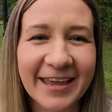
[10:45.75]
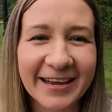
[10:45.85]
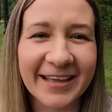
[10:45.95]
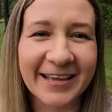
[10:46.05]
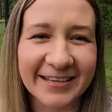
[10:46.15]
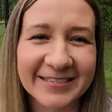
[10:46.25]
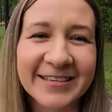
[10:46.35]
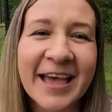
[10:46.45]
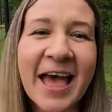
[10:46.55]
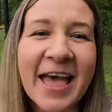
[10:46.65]
It
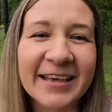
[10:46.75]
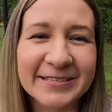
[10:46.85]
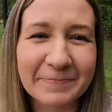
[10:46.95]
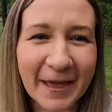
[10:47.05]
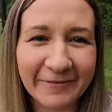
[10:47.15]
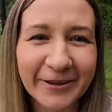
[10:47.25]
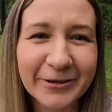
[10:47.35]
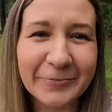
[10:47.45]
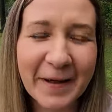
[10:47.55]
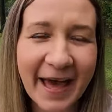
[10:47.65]
is Paving
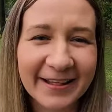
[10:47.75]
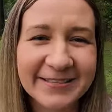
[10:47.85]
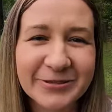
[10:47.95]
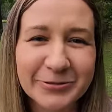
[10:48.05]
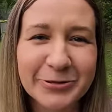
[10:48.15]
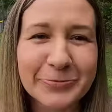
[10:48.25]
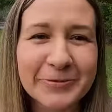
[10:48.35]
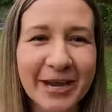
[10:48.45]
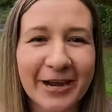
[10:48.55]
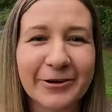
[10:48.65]
New Paths
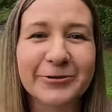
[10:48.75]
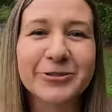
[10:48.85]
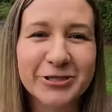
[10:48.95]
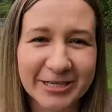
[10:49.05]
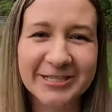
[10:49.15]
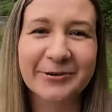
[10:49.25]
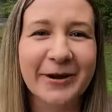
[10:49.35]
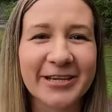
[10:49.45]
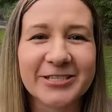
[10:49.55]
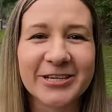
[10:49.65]
YouTube channel just a
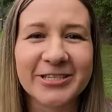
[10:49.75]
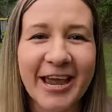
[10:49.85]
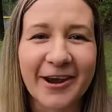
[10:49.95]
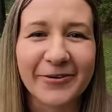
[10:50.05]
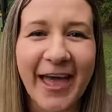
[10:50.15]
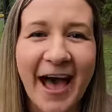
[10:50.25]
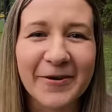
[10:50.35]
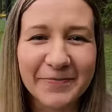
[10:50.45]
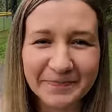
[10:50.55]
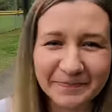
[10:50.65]
ranching channel now?